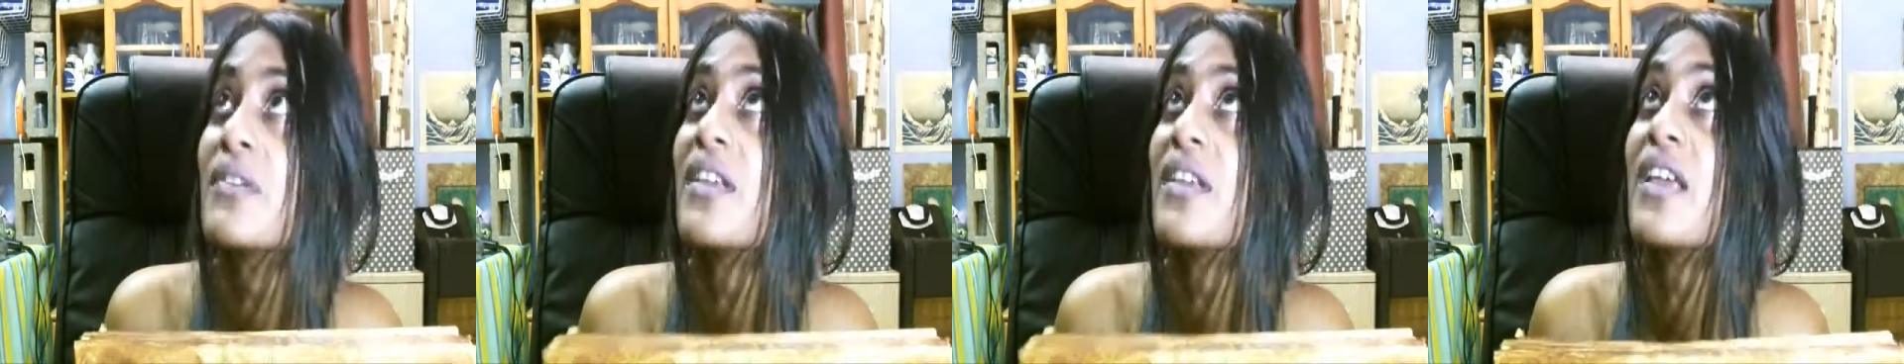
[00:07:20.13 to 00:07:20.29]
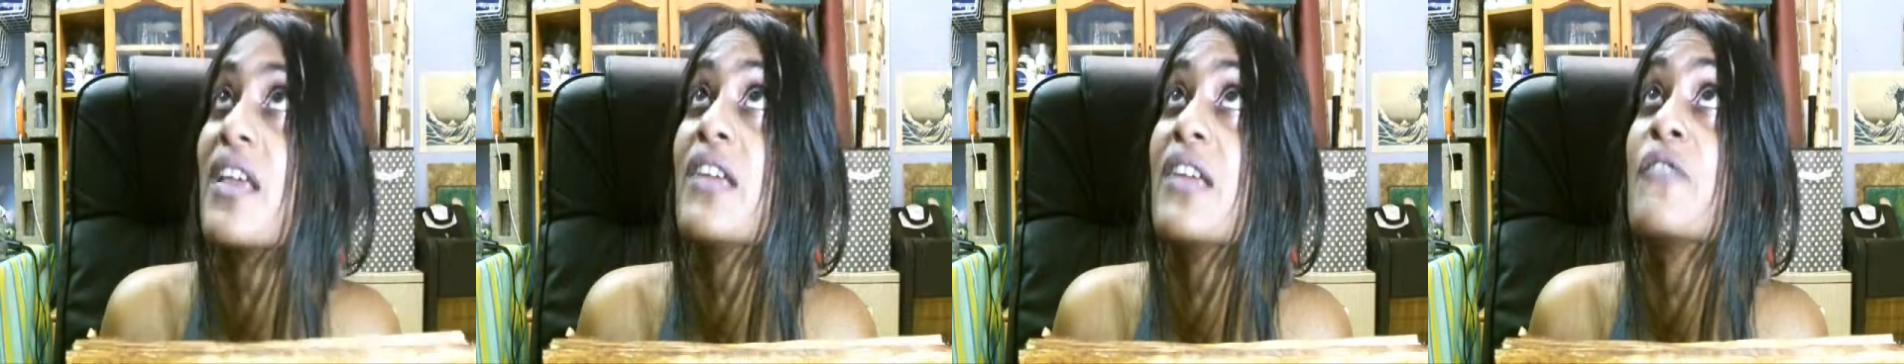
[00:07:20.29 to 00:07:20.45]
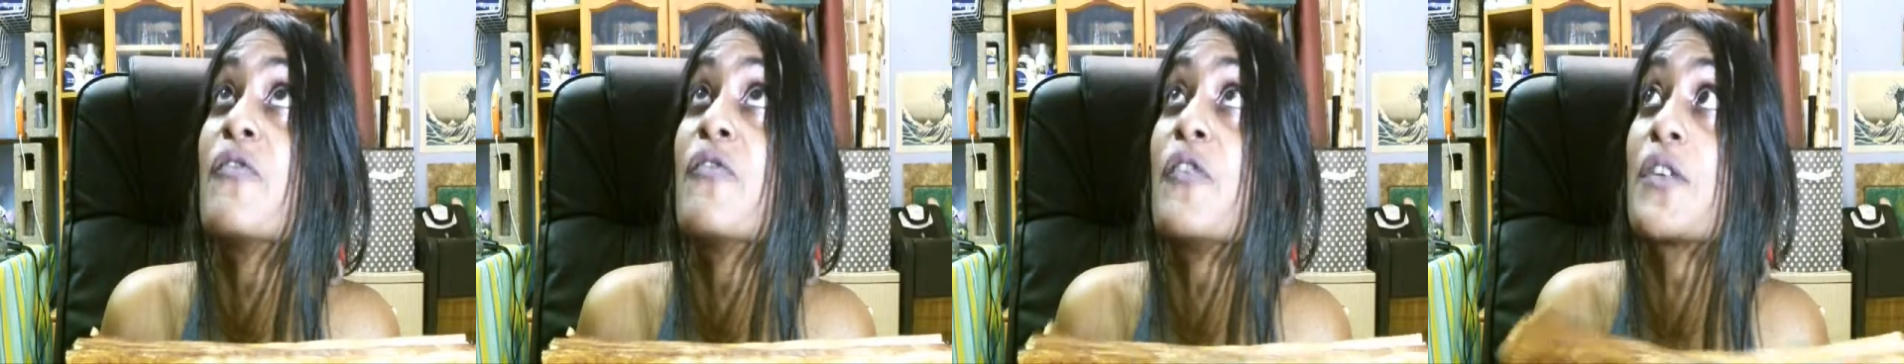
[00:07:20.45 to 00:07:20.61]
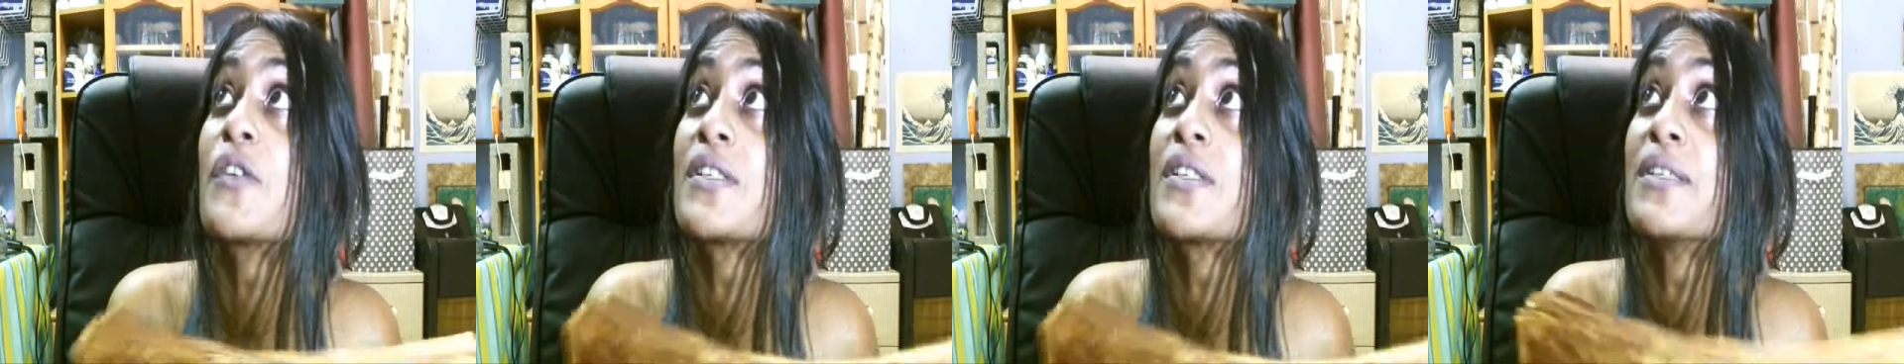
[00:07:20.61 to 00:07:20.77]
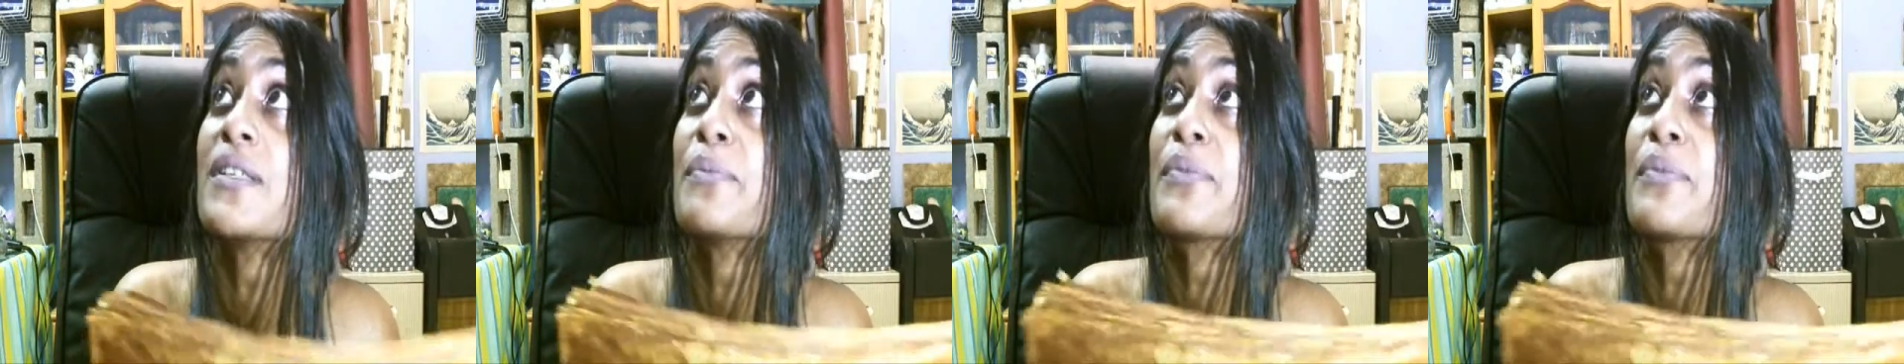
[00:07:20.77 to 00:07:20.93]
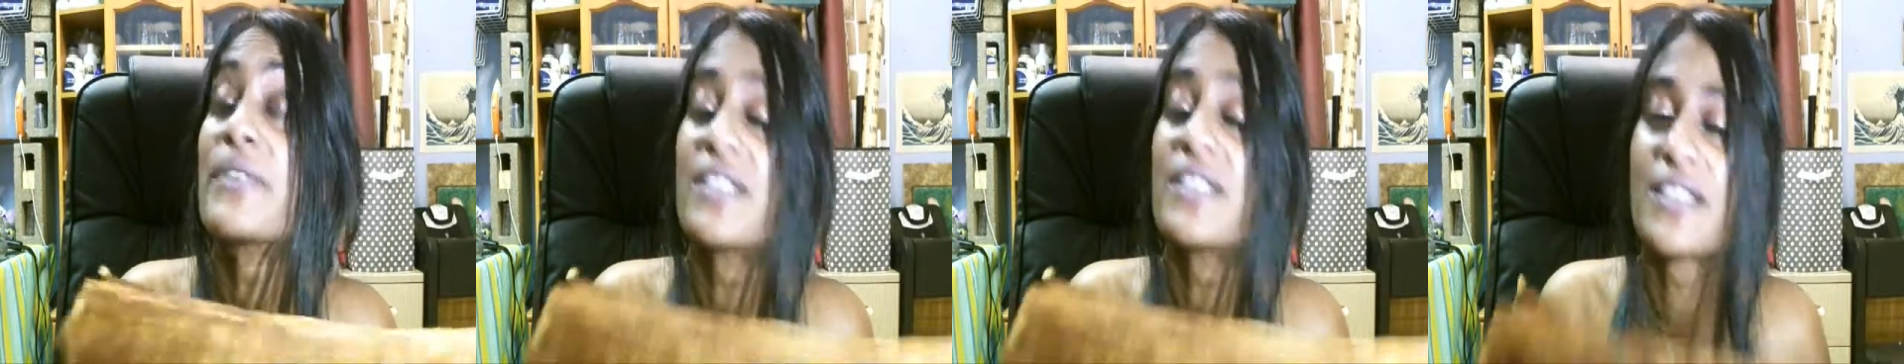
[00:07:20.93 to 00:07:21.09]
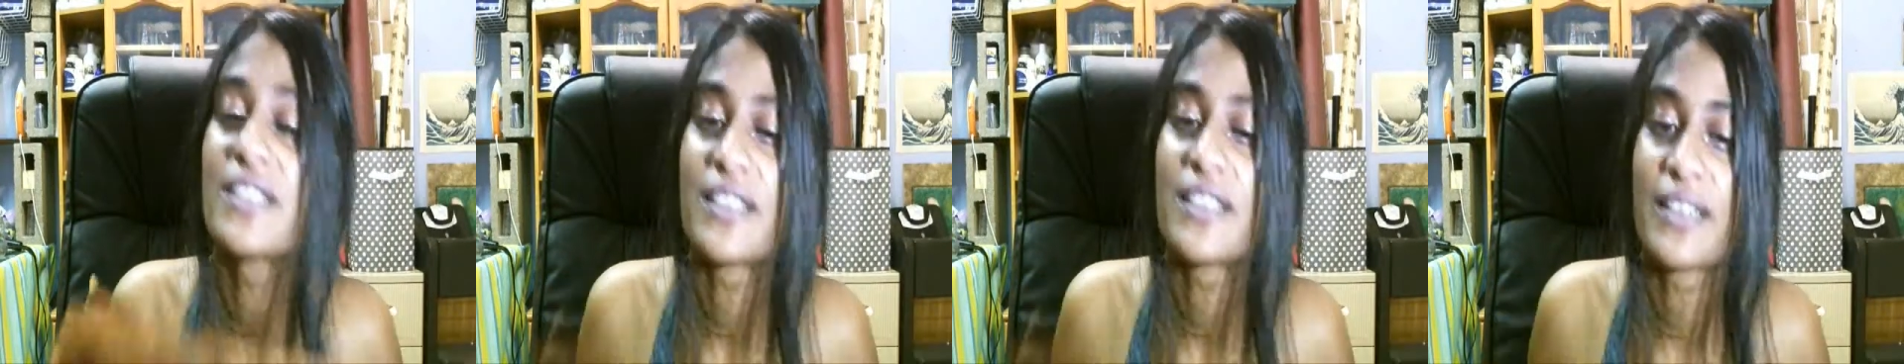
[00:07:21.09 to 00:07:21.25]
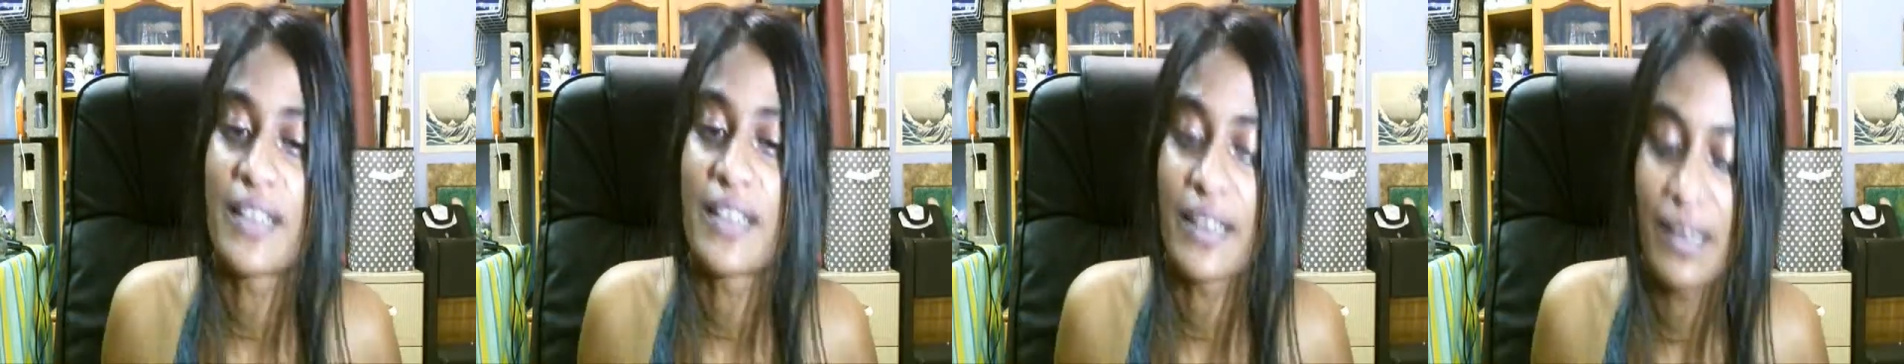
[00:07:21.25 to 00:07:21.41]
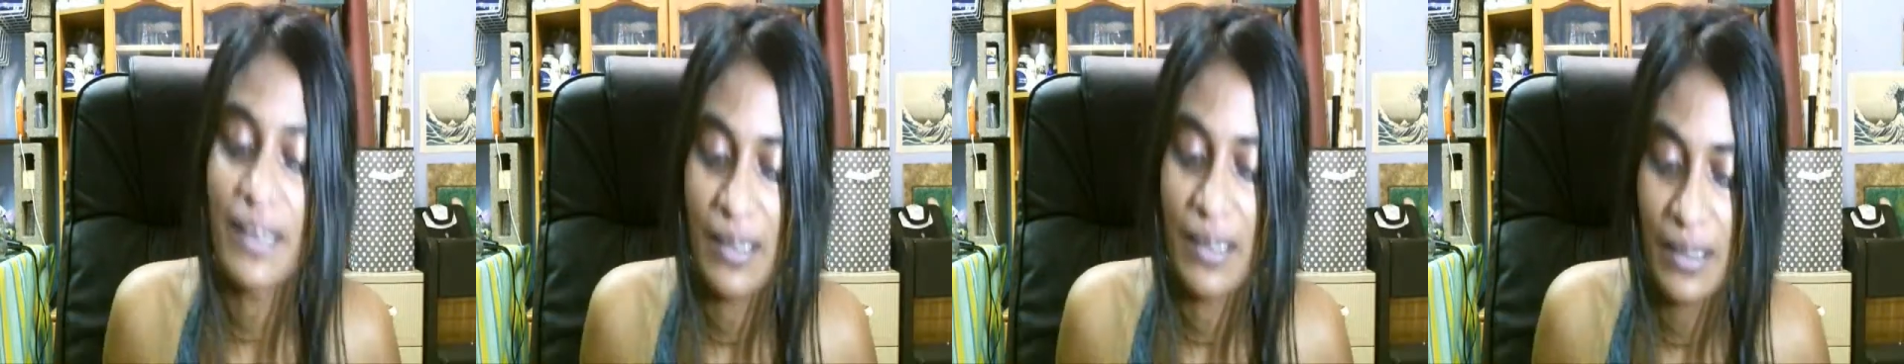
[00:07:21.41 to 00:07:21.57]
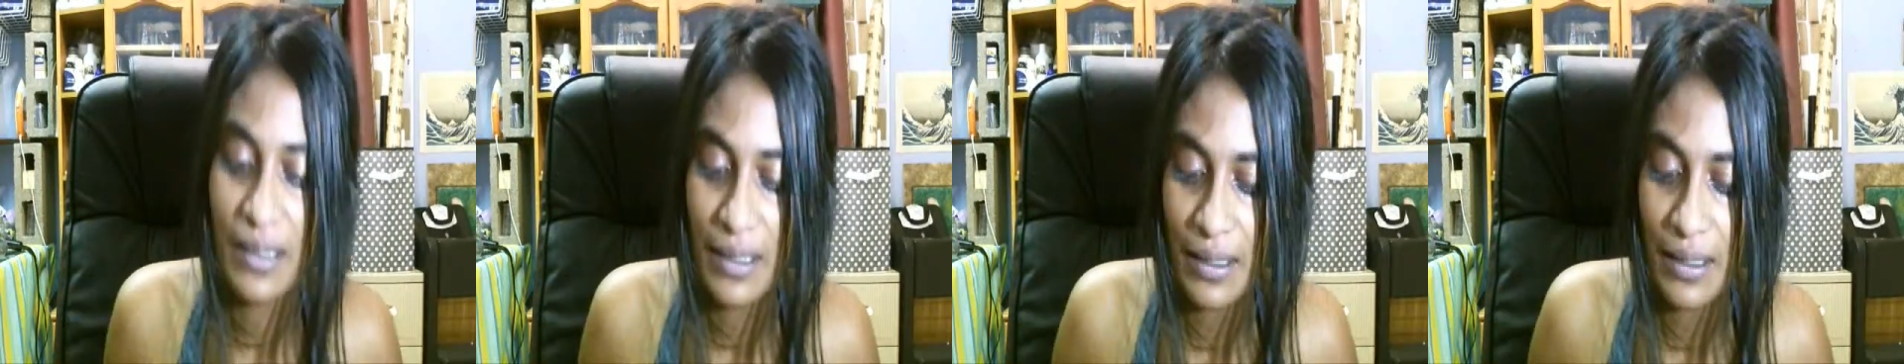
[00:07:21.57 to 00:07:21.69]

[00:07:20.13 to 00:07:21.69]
840 printer here.